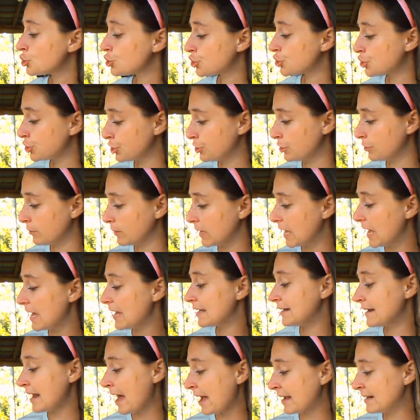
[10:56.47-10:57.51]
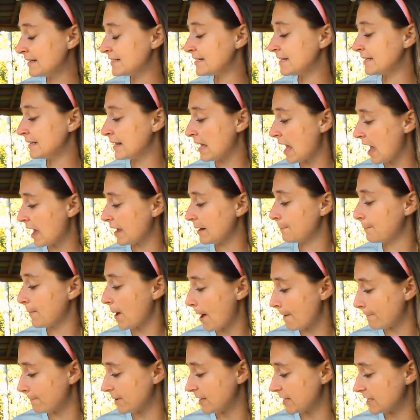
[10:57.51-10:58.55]
Soon, 99
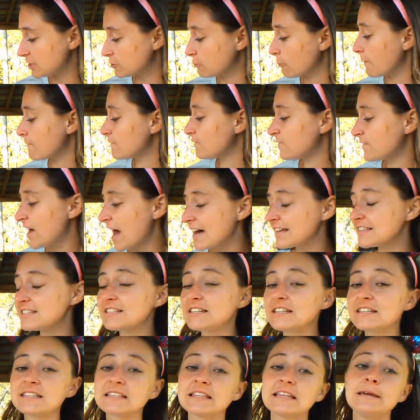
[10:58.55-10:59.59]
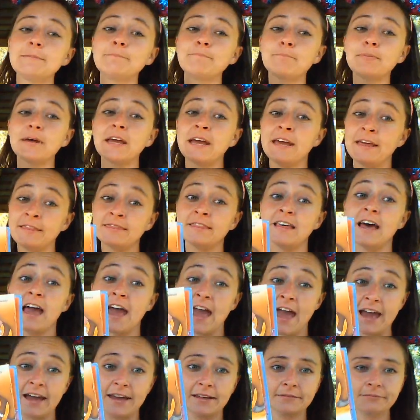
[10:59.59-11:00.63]
puppies were fast asleep in the
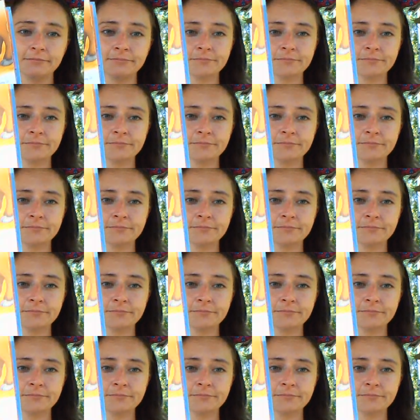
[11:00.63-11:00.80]
hay.